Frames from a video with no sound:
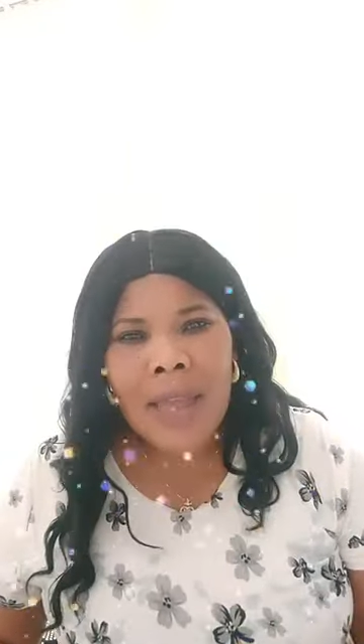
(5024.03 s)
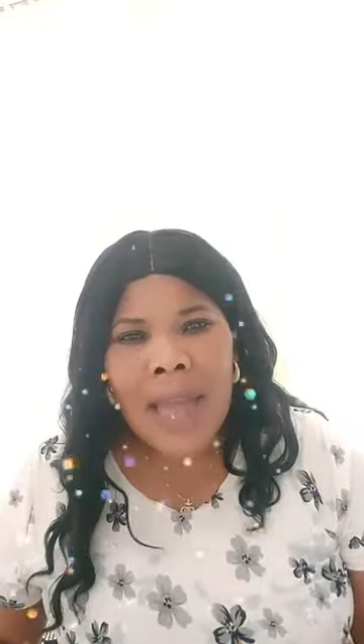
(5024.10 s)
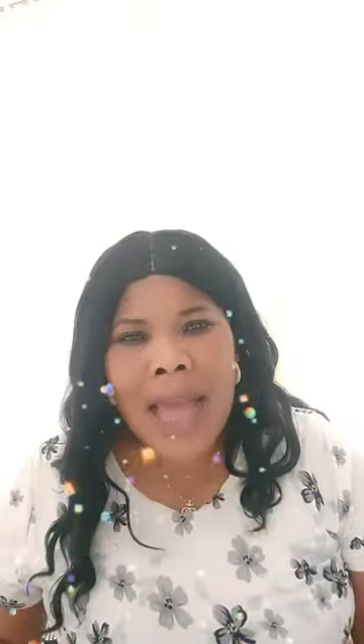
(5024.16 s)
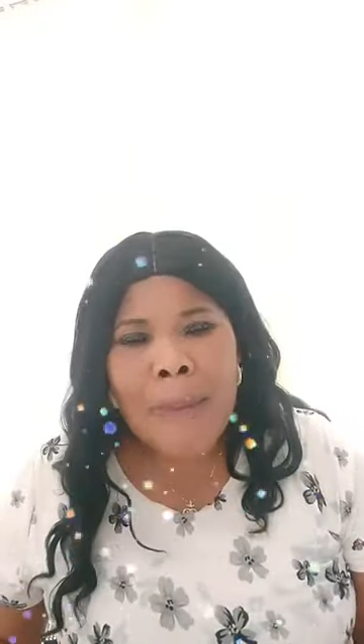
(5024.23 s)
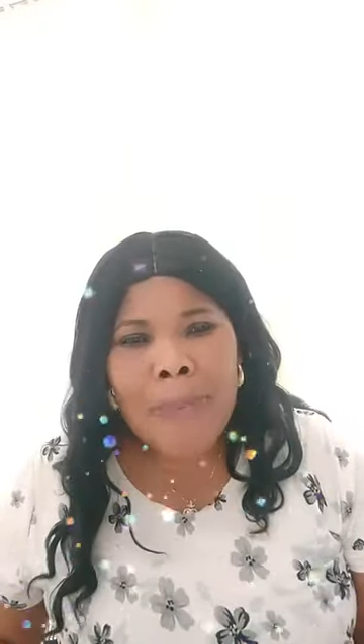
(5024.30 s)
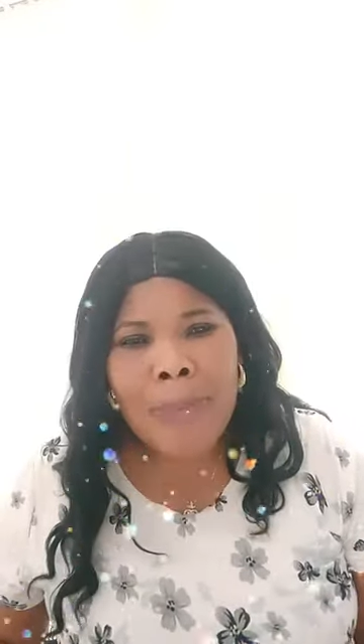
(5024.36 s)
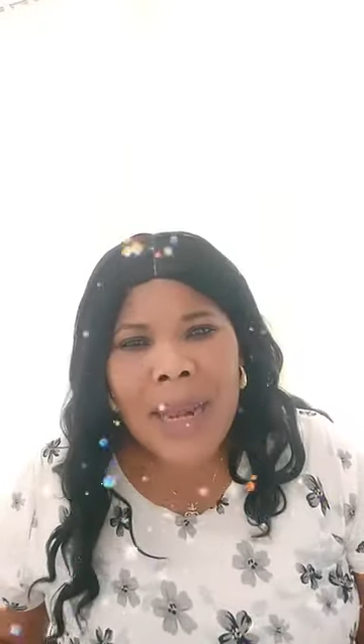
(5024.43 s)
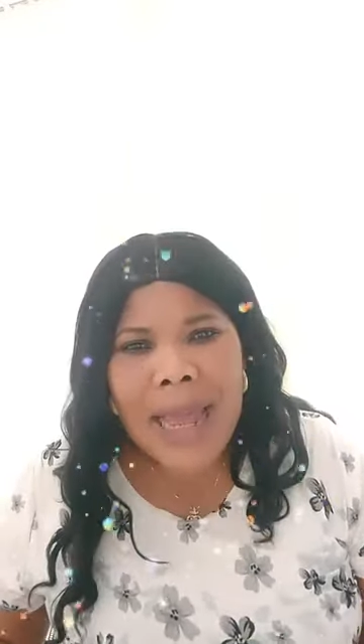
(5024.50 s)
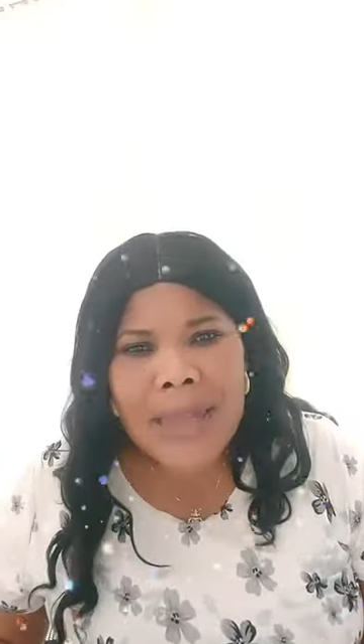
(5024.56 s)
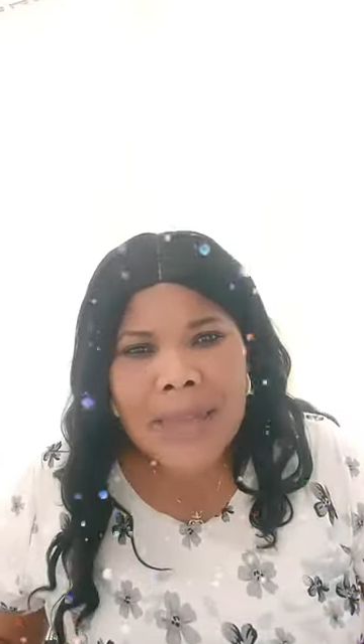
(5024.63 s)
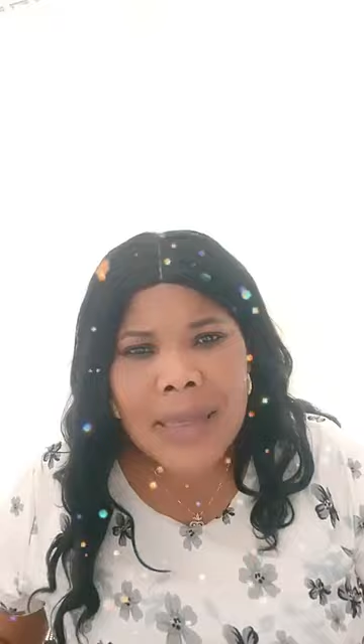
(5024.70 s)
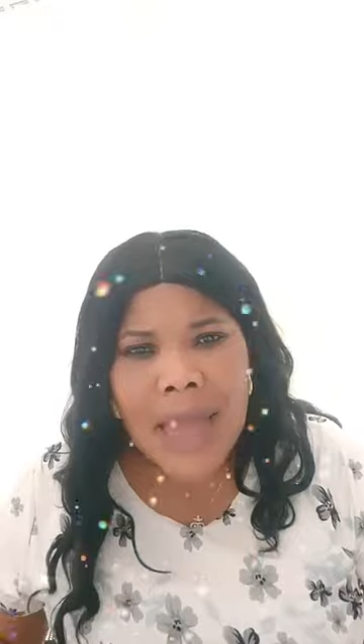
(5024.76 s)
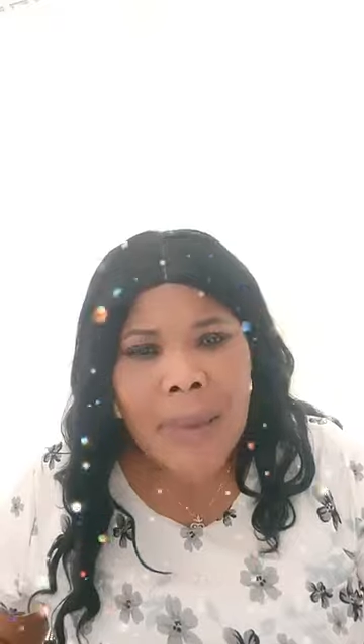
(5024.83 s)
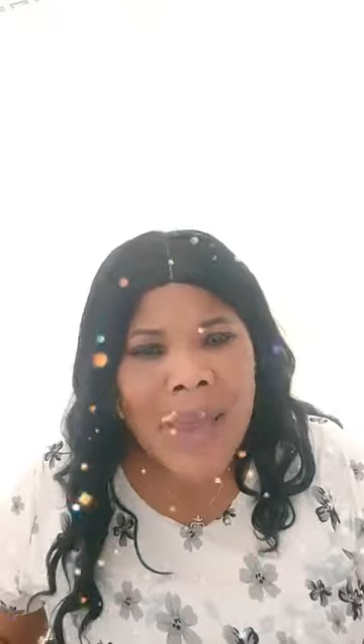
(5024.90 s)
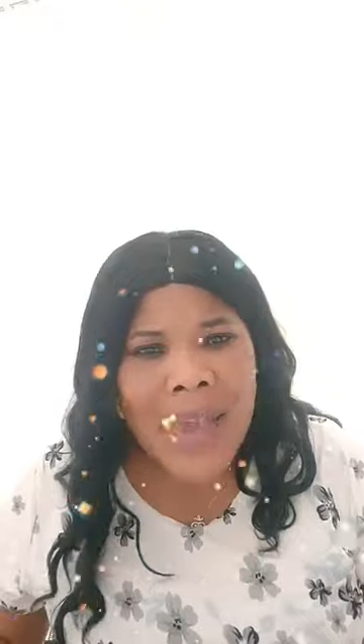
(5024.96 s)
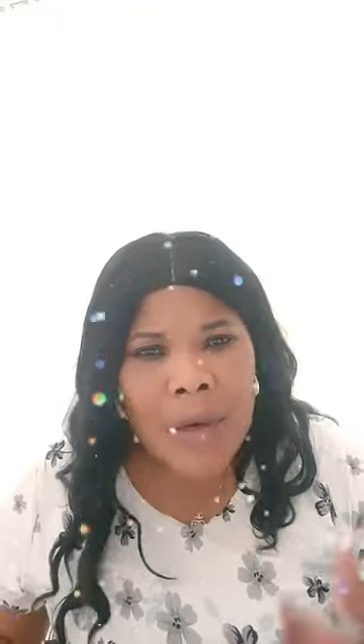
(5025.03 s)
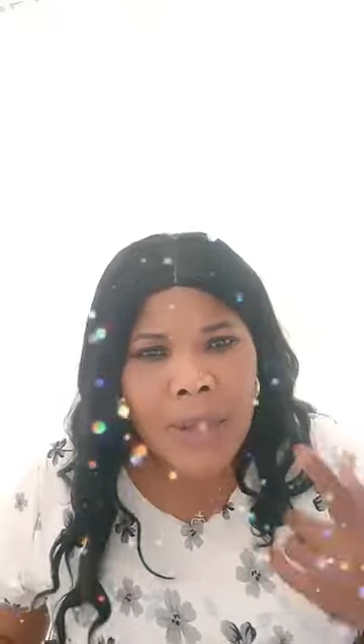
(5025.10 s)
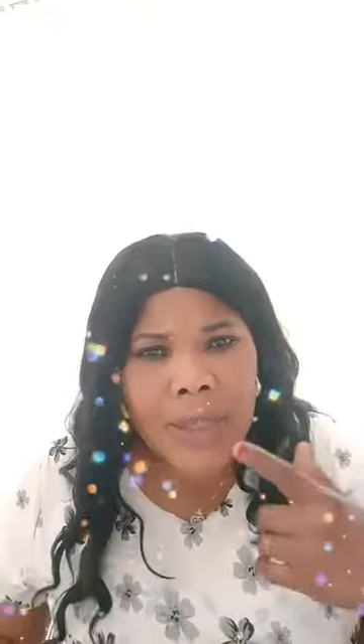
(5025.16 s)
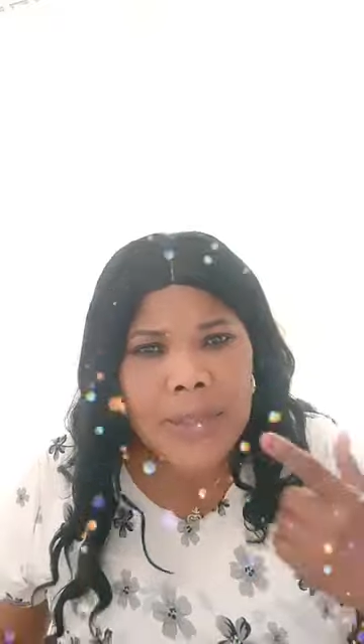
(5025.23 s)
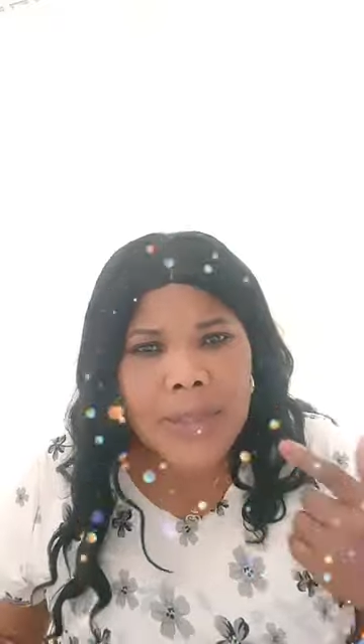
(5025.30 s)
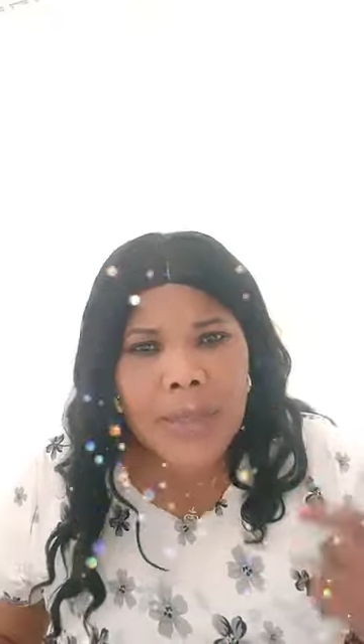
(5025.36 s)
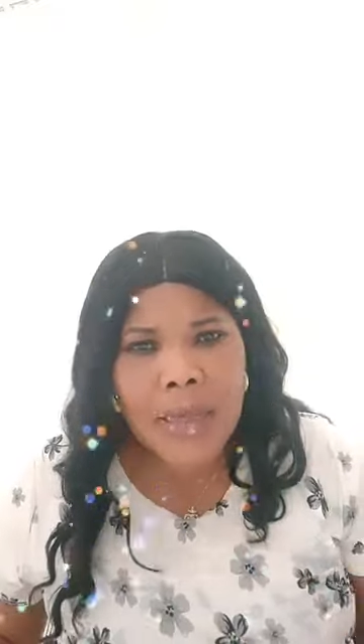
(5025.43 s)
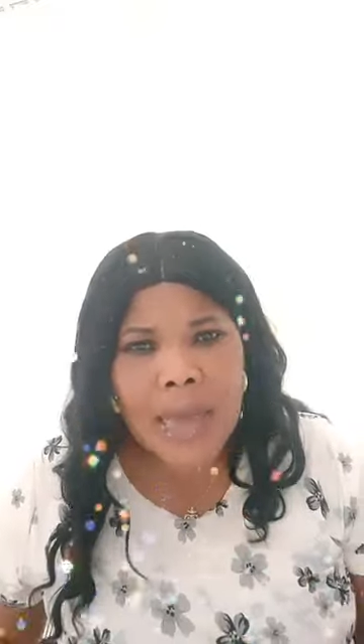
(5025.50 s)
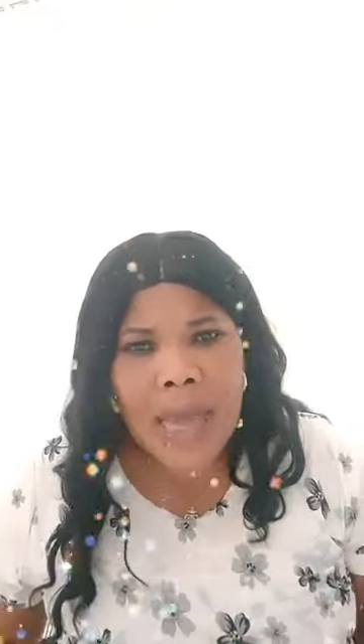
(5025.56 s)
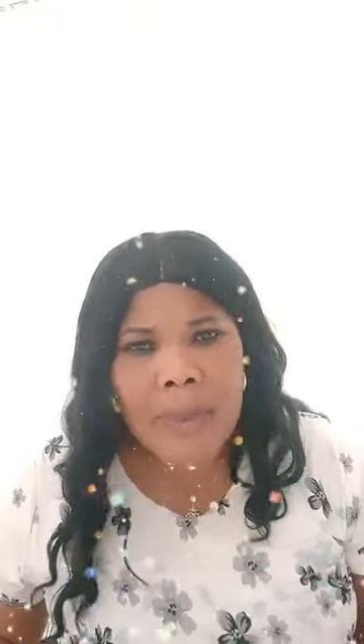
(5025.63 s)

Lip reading: I blind, I be not the sea.